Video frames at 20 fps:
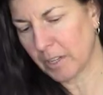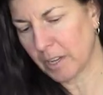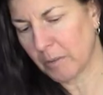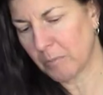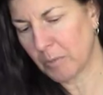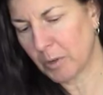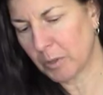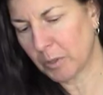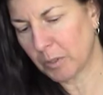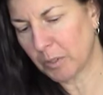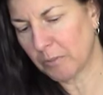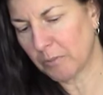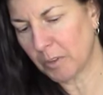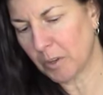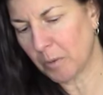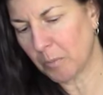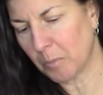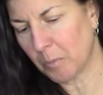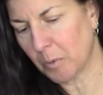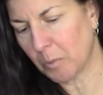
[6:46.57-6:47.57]
And most of
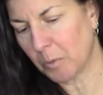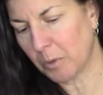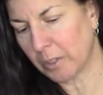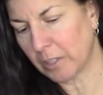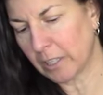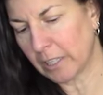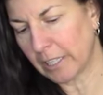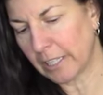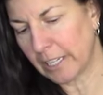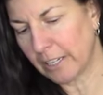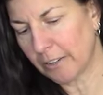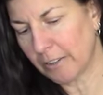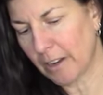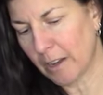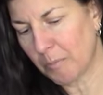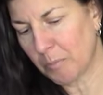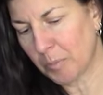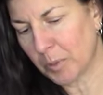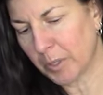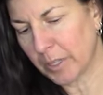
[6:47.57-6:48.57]
them will clear
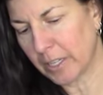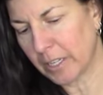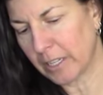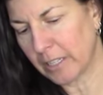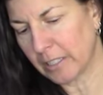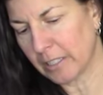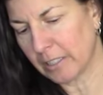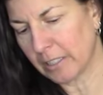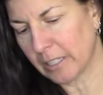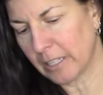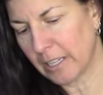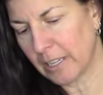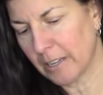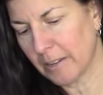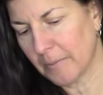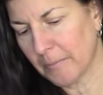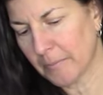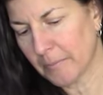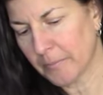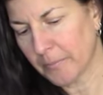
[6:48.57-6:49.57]
up pretty easily.
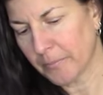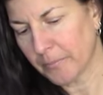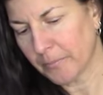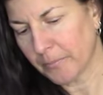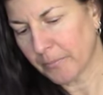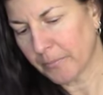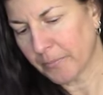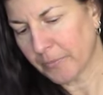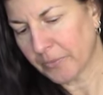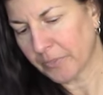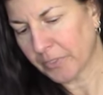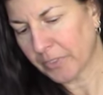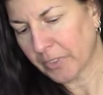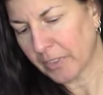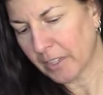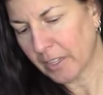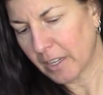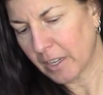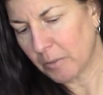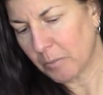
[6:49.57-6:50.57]

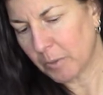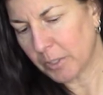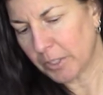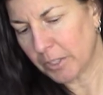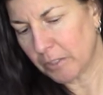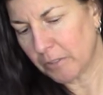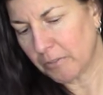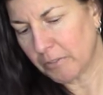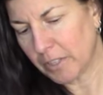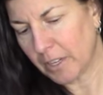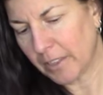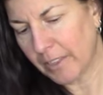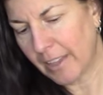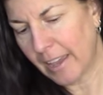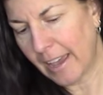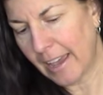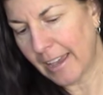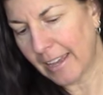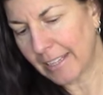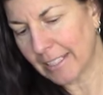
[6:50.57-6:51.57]
And once you've done
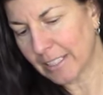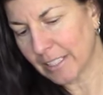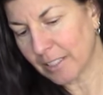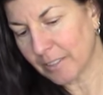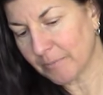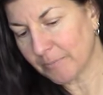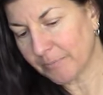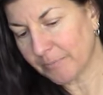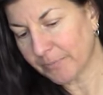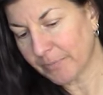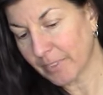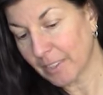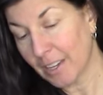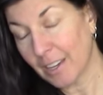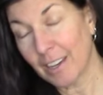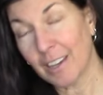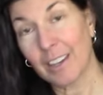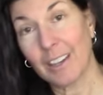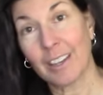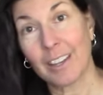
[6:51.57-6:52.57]
that,
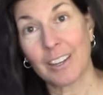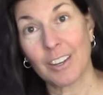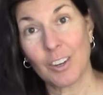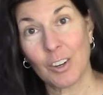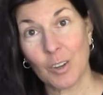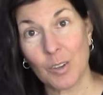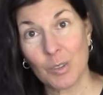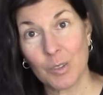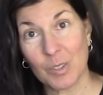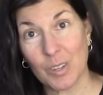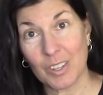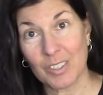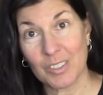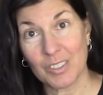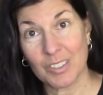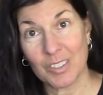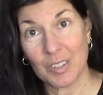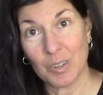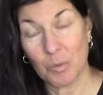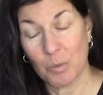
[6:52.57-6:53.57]
your hose nozzle
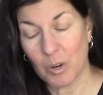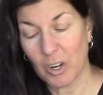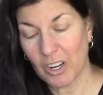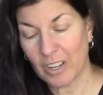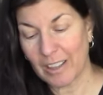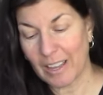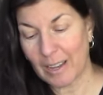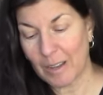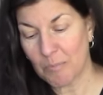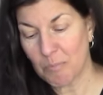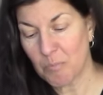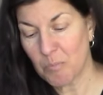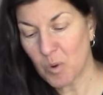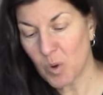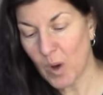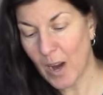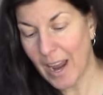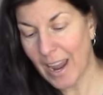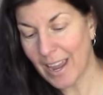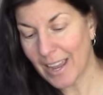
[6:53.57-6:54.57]
is going to work like
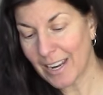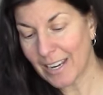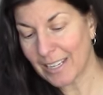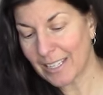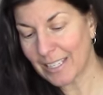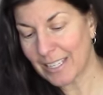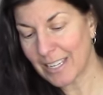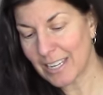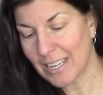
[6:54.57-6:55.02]
brand